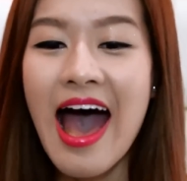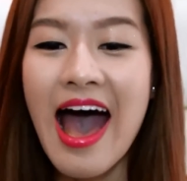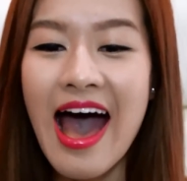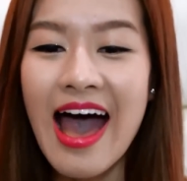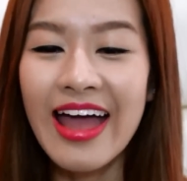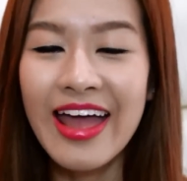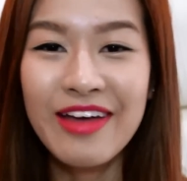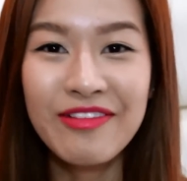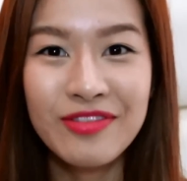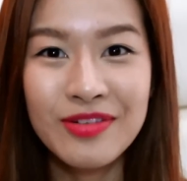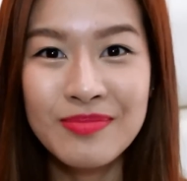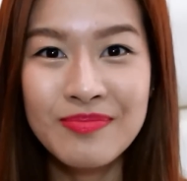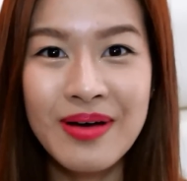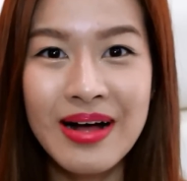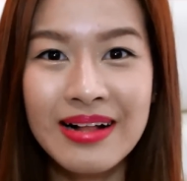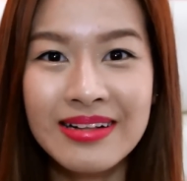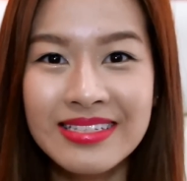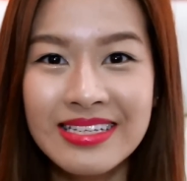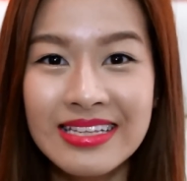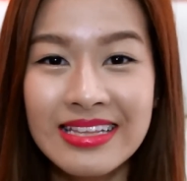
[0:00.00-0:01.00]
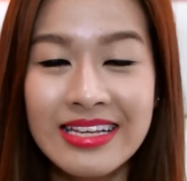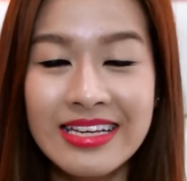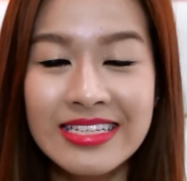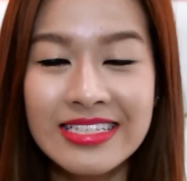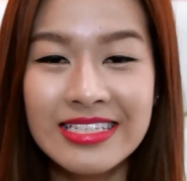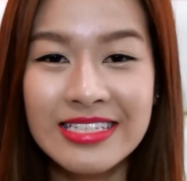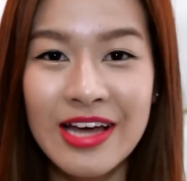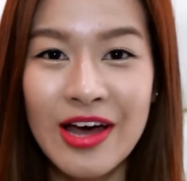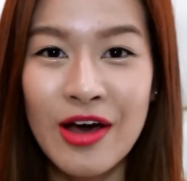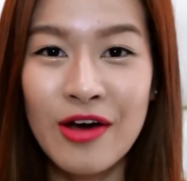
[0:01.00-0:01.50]
I have compiled a
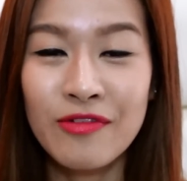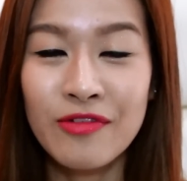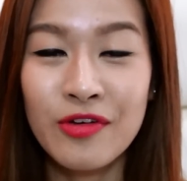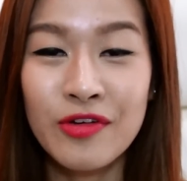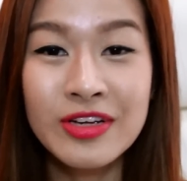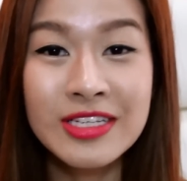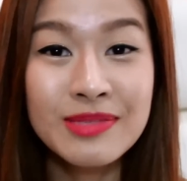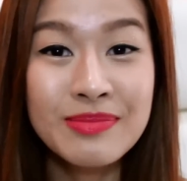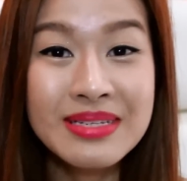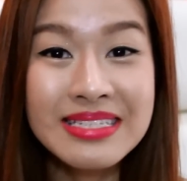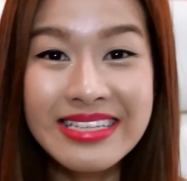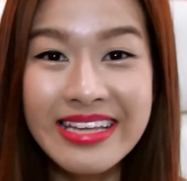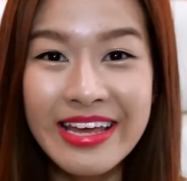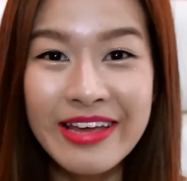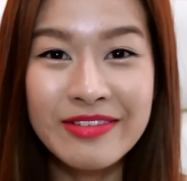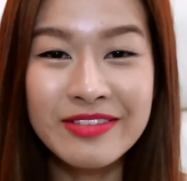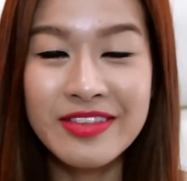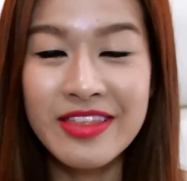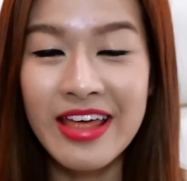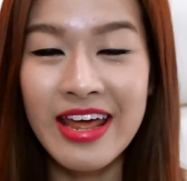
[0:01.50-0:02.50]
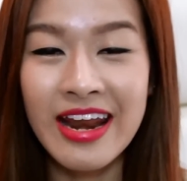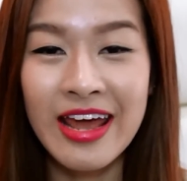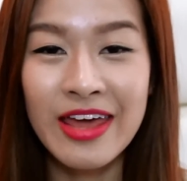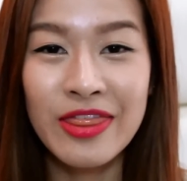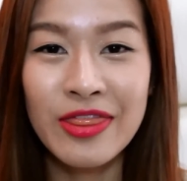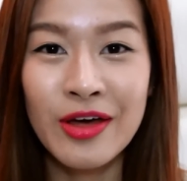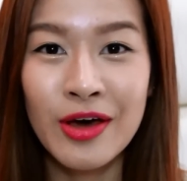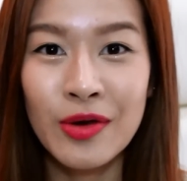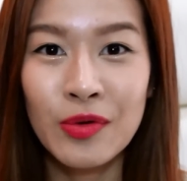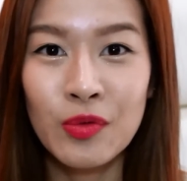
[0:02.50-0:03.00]
list of Christmas gifts that I
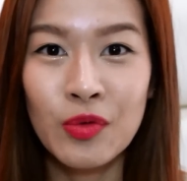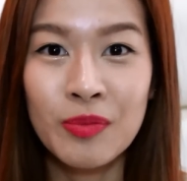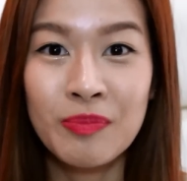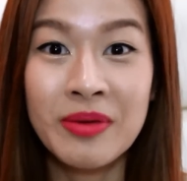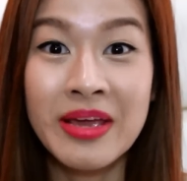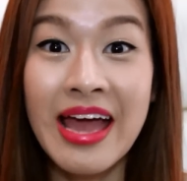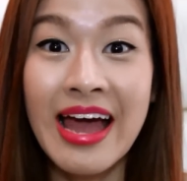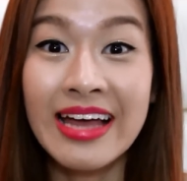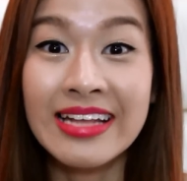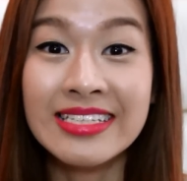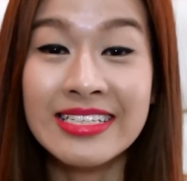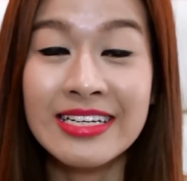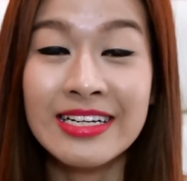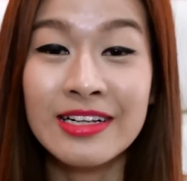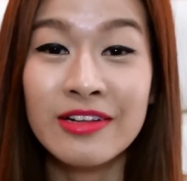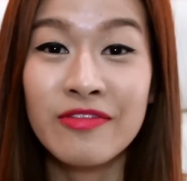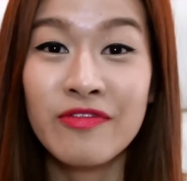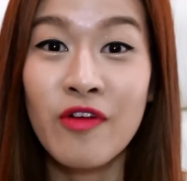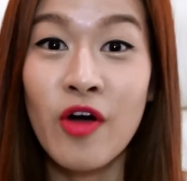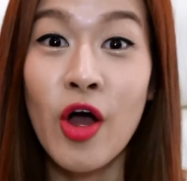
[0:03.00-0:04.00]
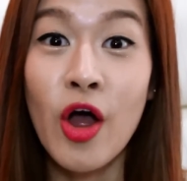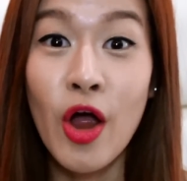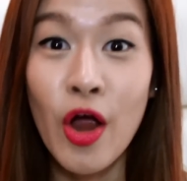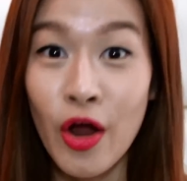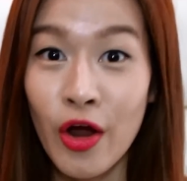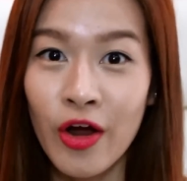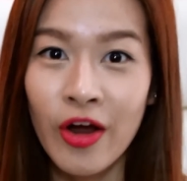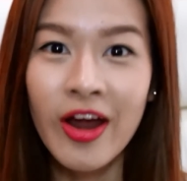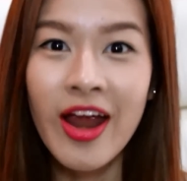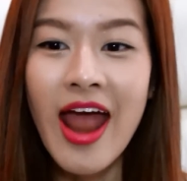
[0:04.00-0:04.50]
thought would be ideal for
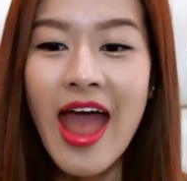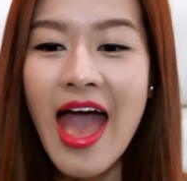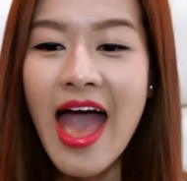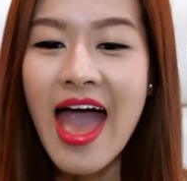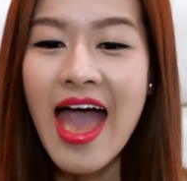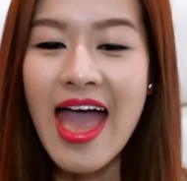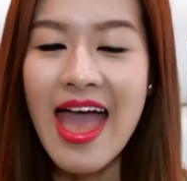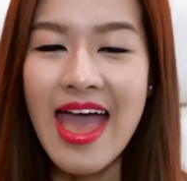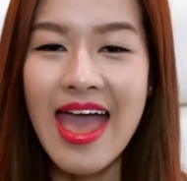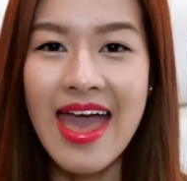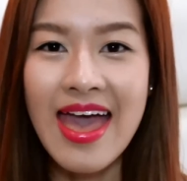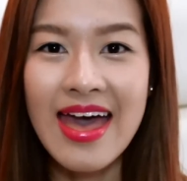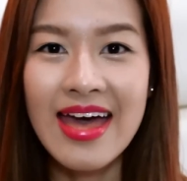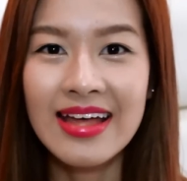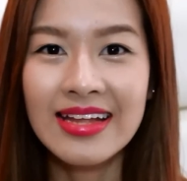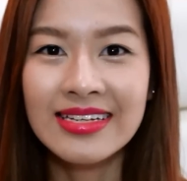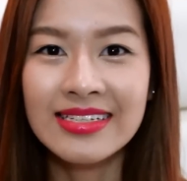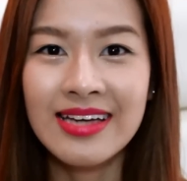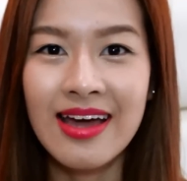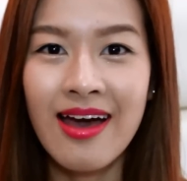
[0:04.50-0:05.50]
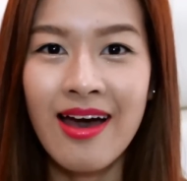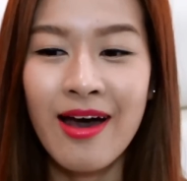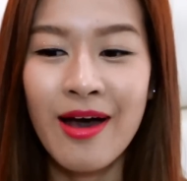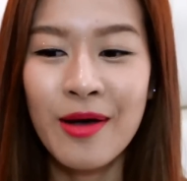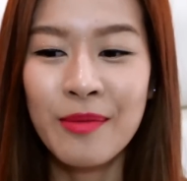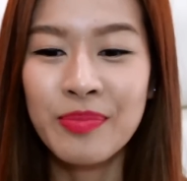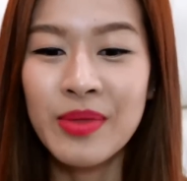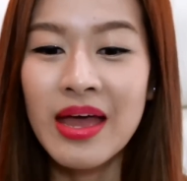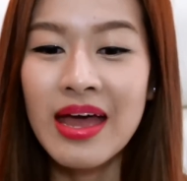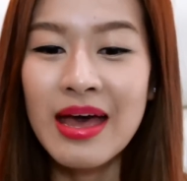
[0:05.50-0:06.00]
her, and
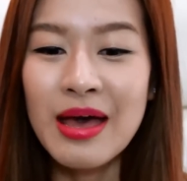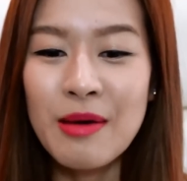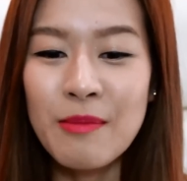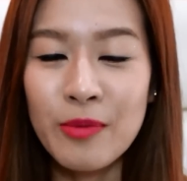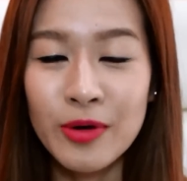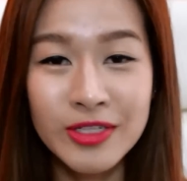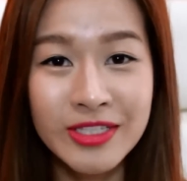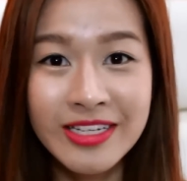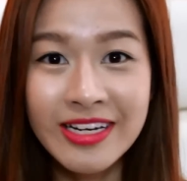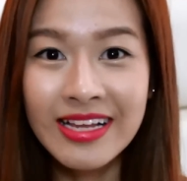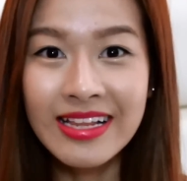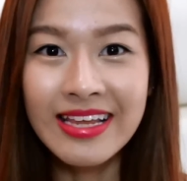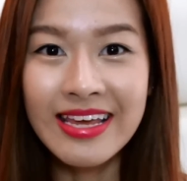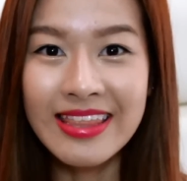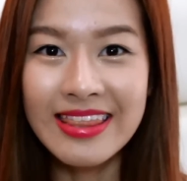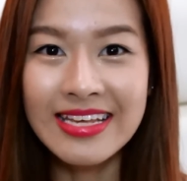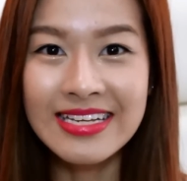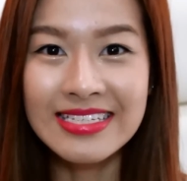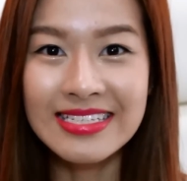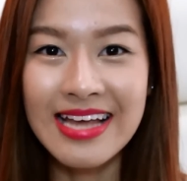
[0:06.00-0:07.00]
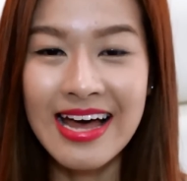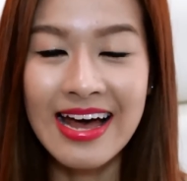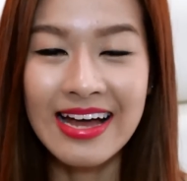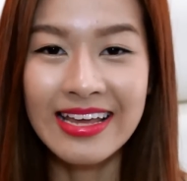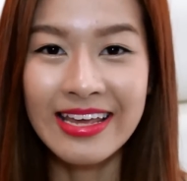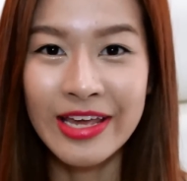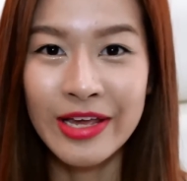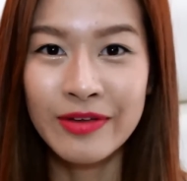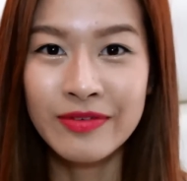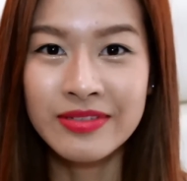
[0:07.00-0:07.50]
personally, these
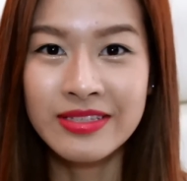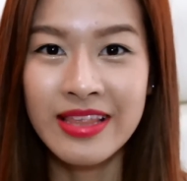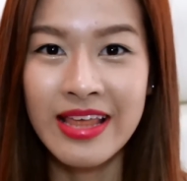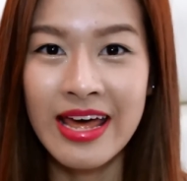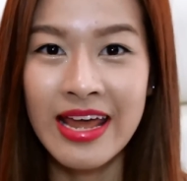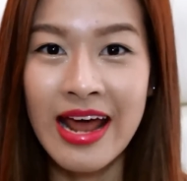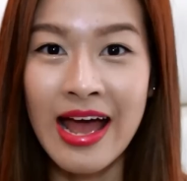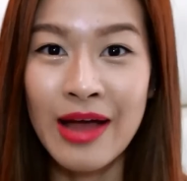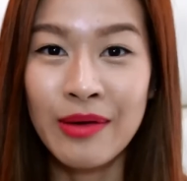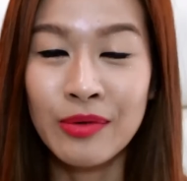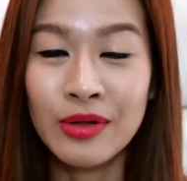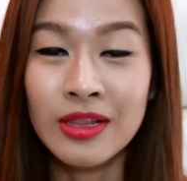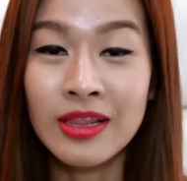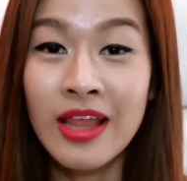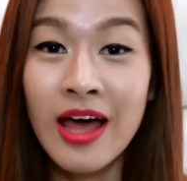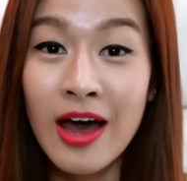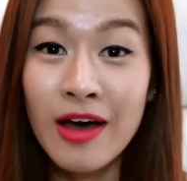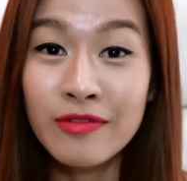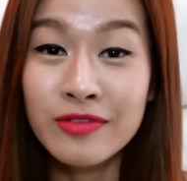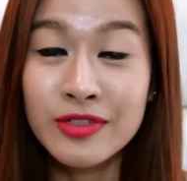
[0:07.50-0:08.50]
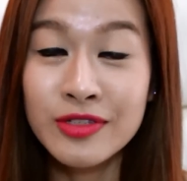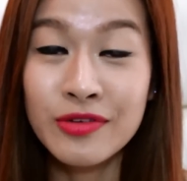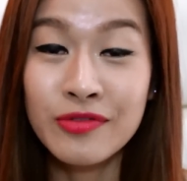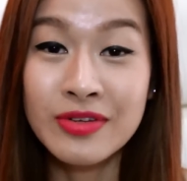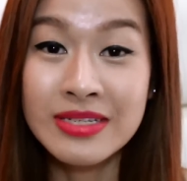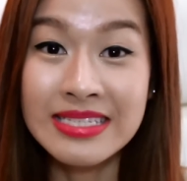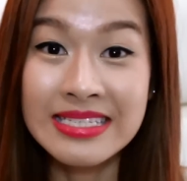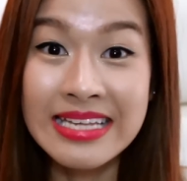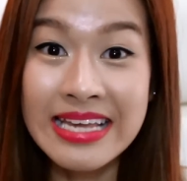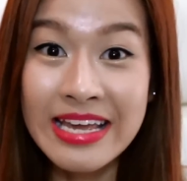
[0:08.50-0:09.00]
are gifts that I would love to
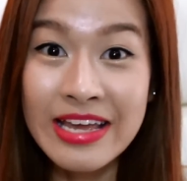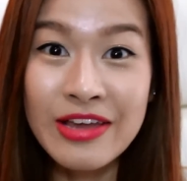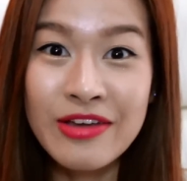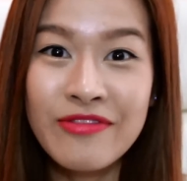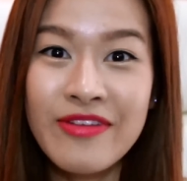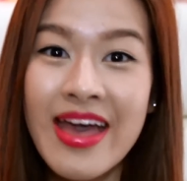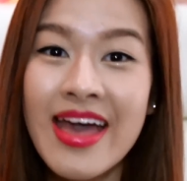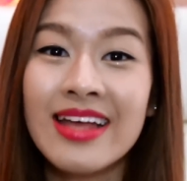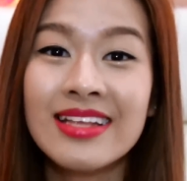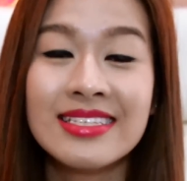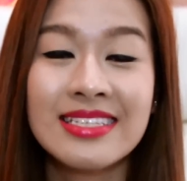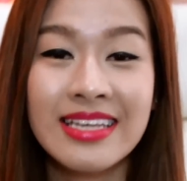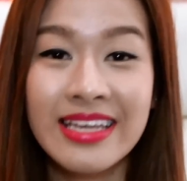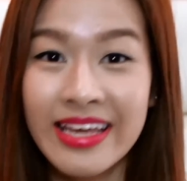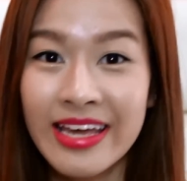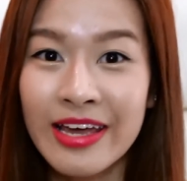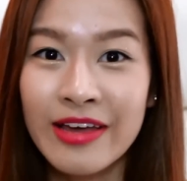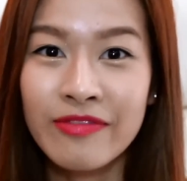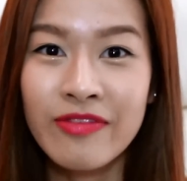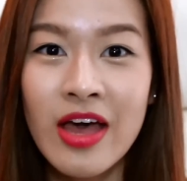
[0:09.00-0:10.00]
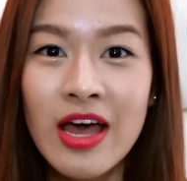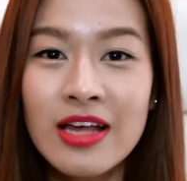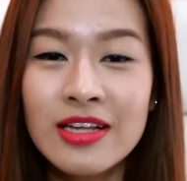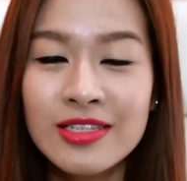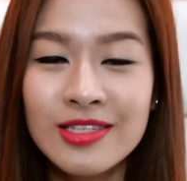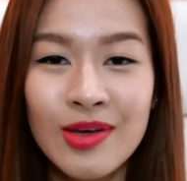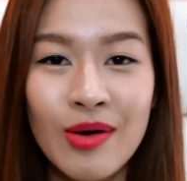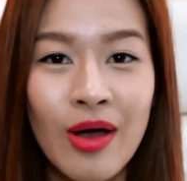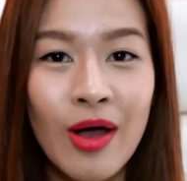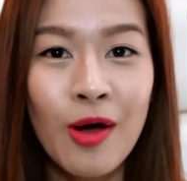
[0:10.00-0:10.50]
receive and to give,
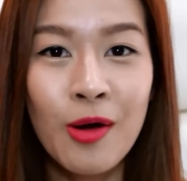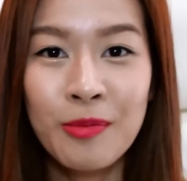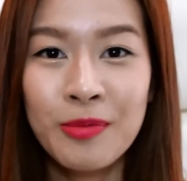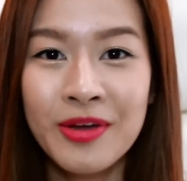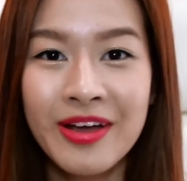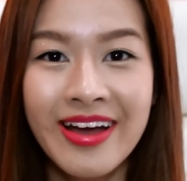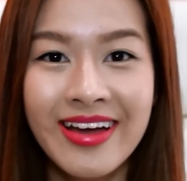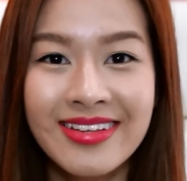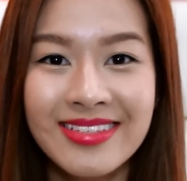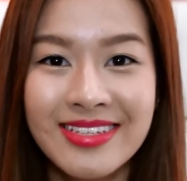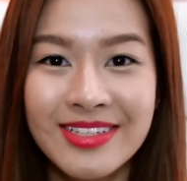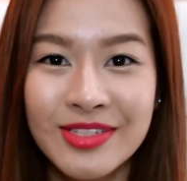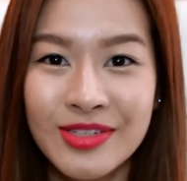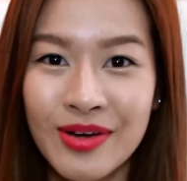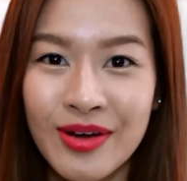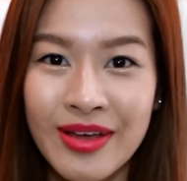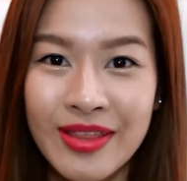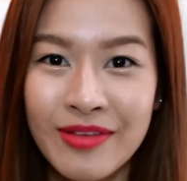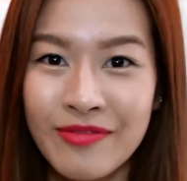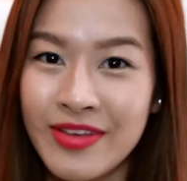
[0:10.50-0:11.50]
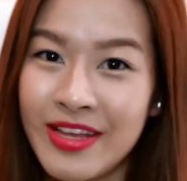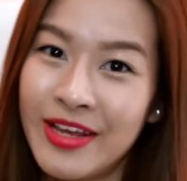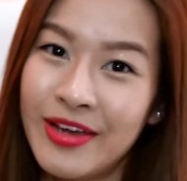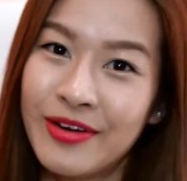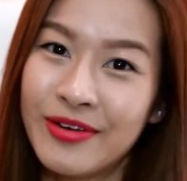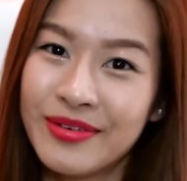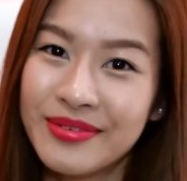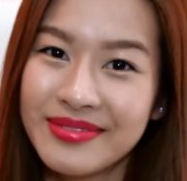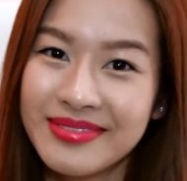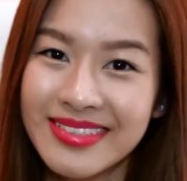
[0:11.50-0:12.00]
so I hope you guys enjoy the
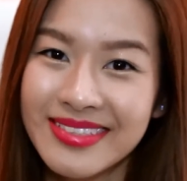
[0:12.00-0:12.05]
video.